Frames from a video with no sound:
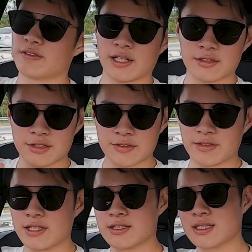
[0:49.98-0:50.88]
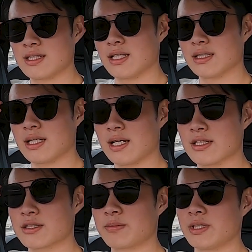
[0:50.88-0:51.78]
father's friends, that
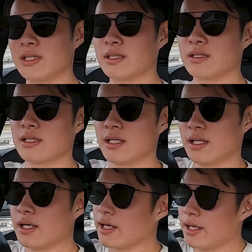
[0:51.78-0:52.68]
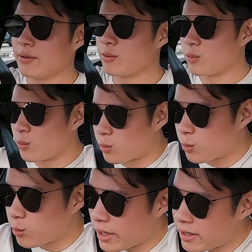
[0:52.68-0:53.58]
asked me, hey,
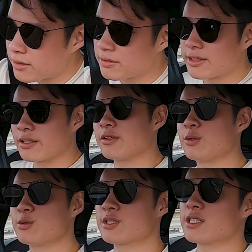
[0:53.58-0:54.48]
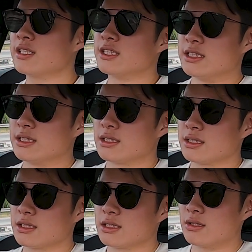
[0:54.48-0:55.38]
where did you study?
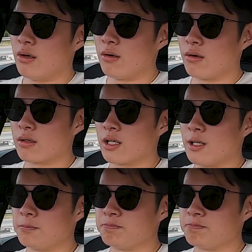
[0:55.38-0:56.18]
Or